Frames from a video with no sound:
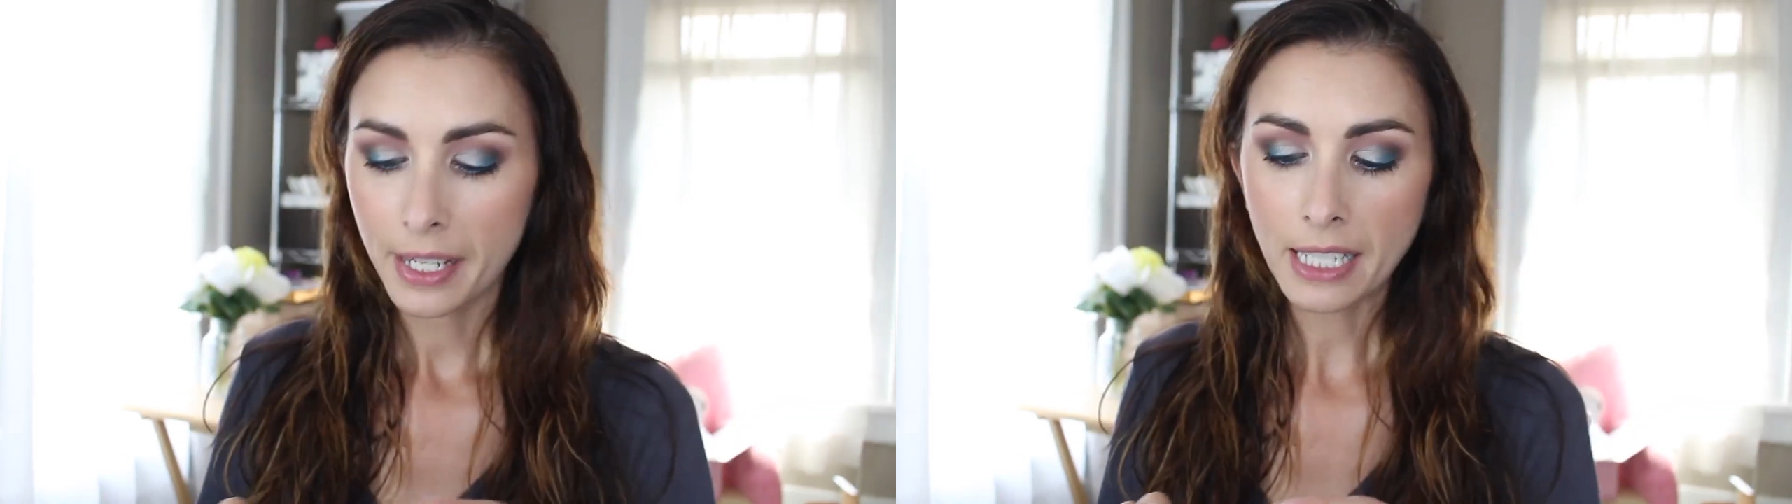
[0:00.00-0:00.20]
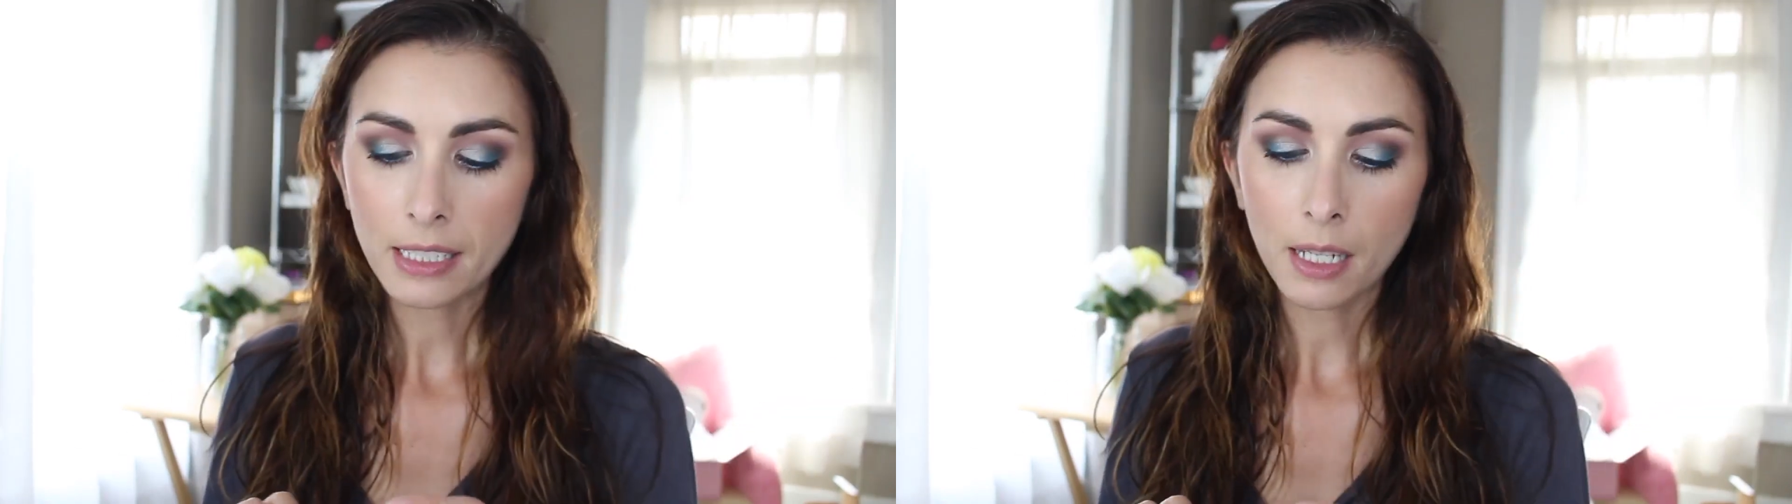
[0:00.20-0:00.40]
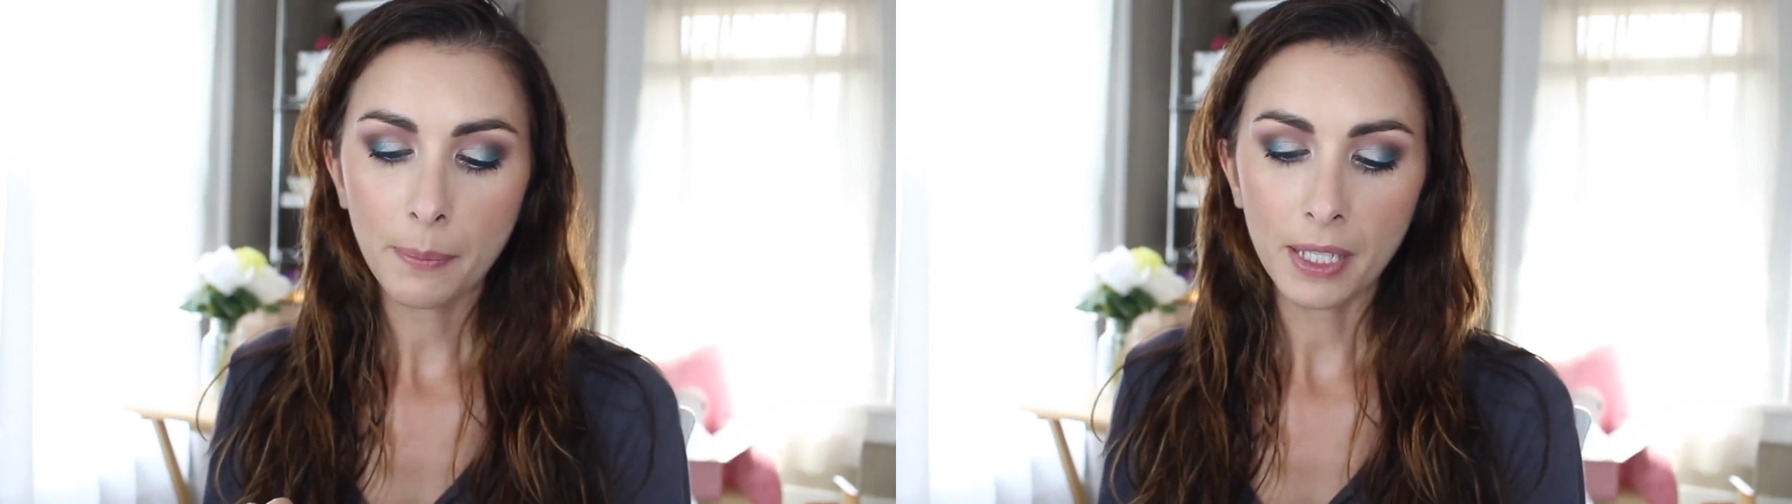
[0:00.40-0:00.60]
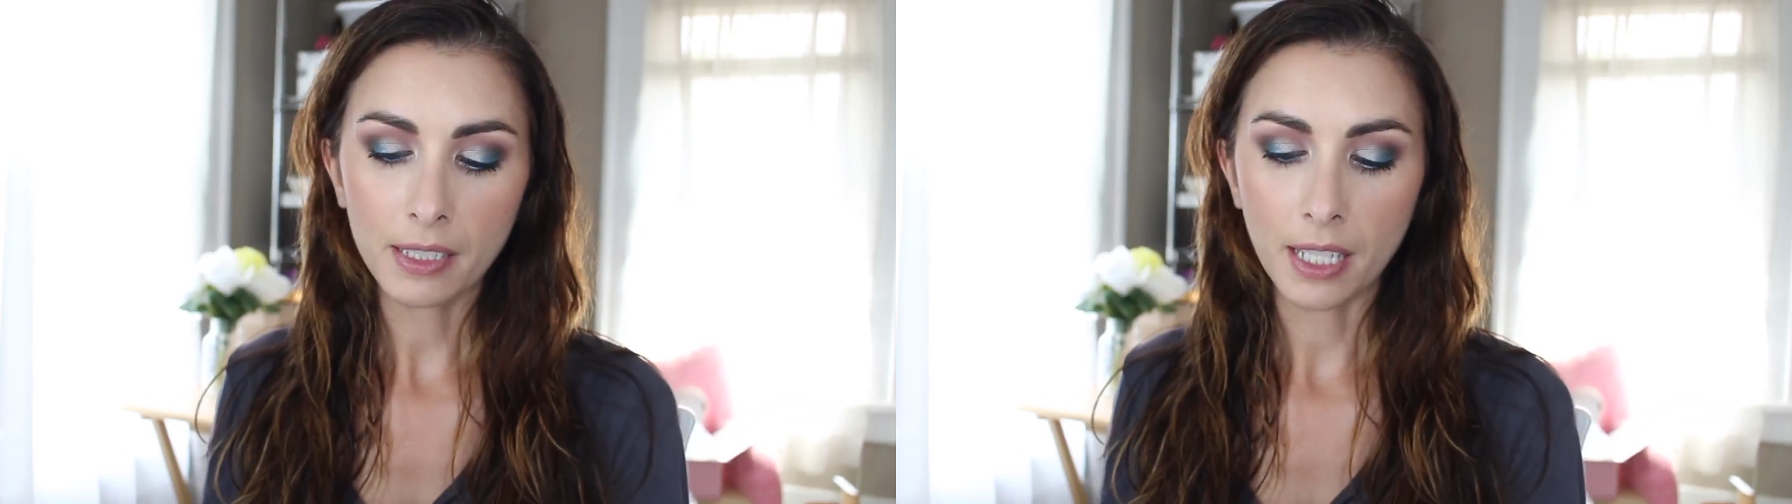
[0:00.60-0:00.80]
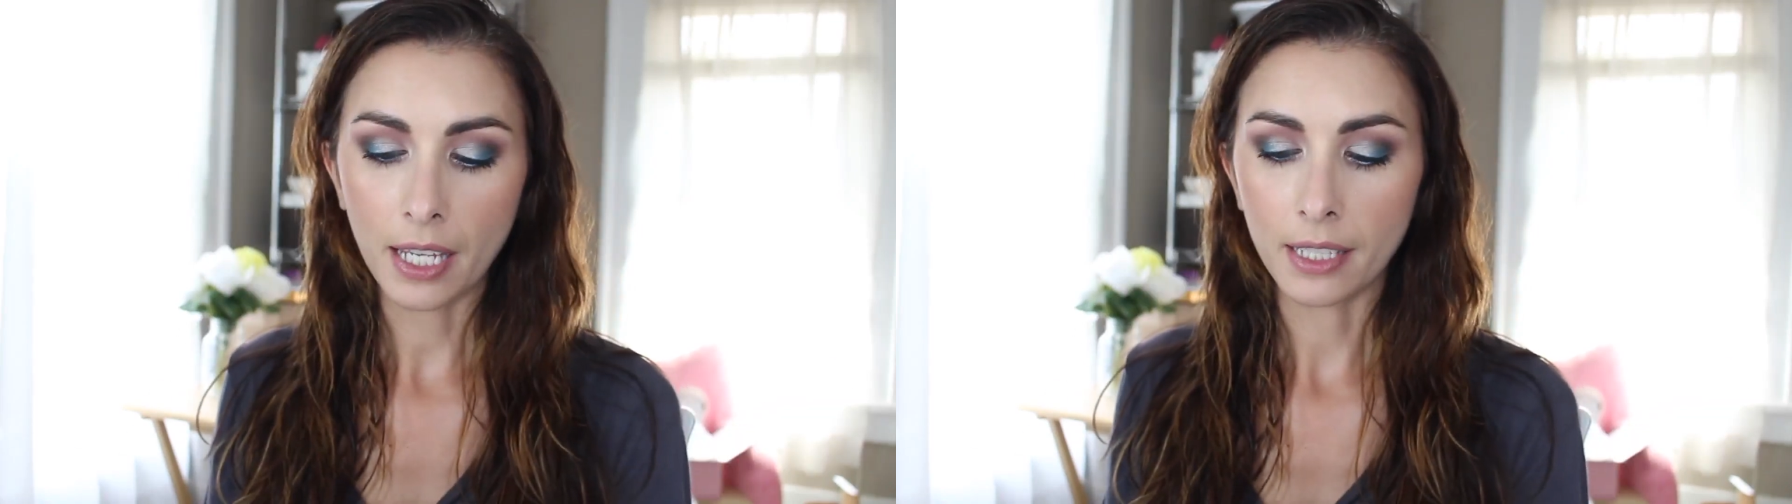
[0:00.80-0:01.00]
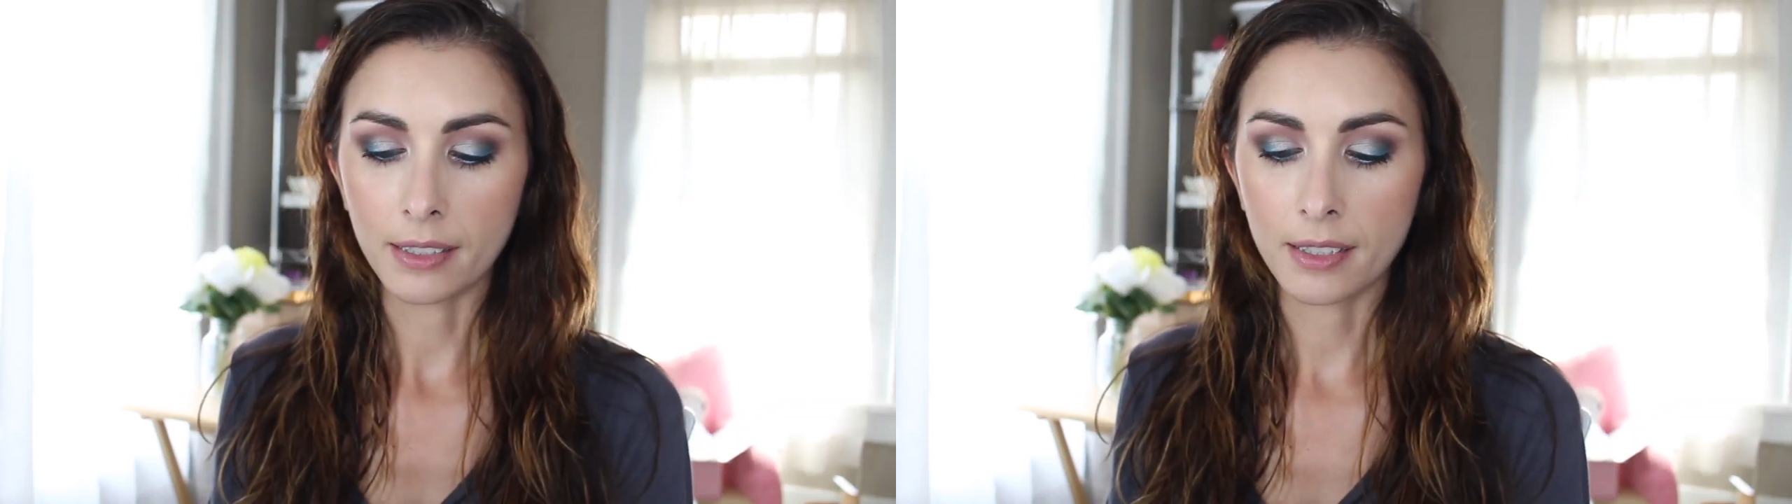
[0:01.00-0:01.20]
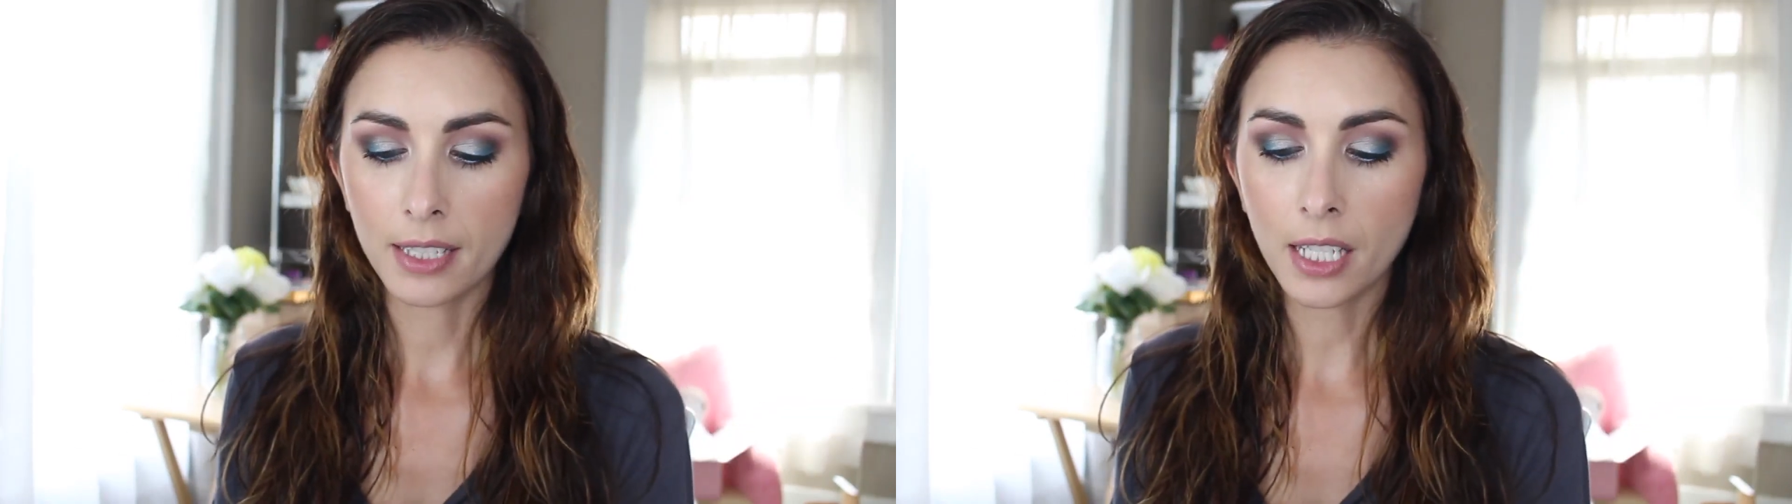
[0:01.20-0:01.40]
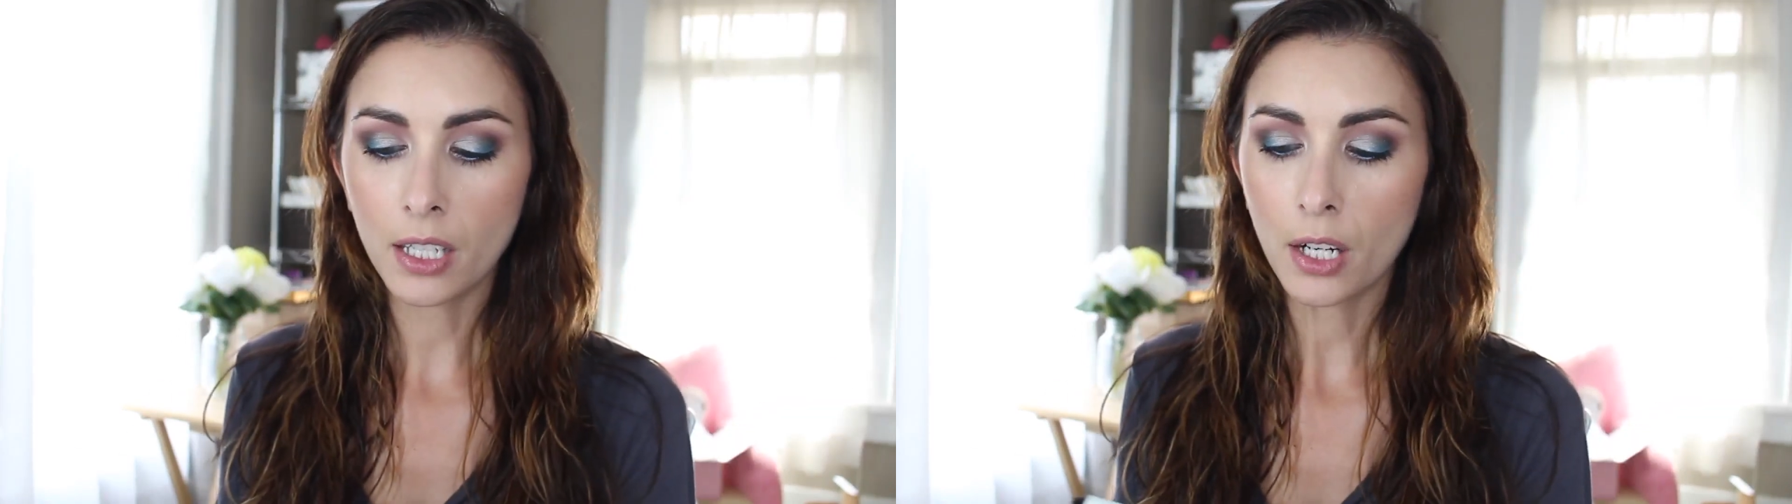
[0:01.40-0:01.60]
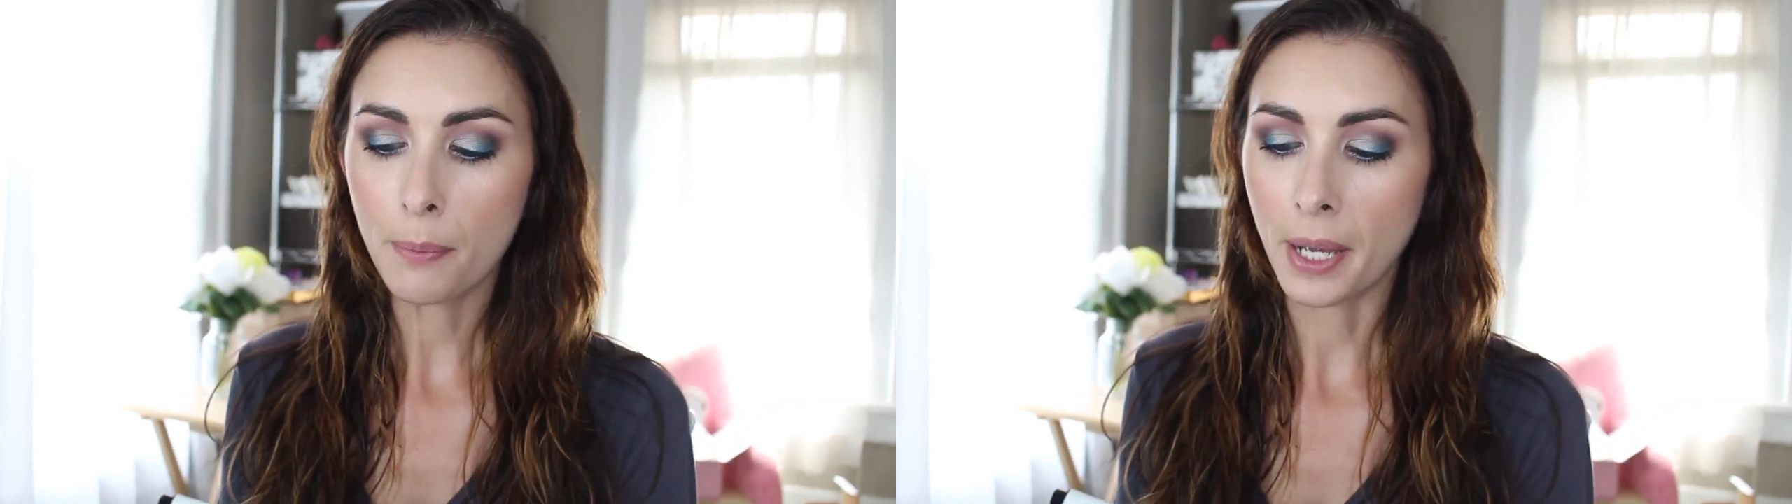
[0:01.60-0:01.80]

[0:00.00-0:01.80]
Next up is a concealer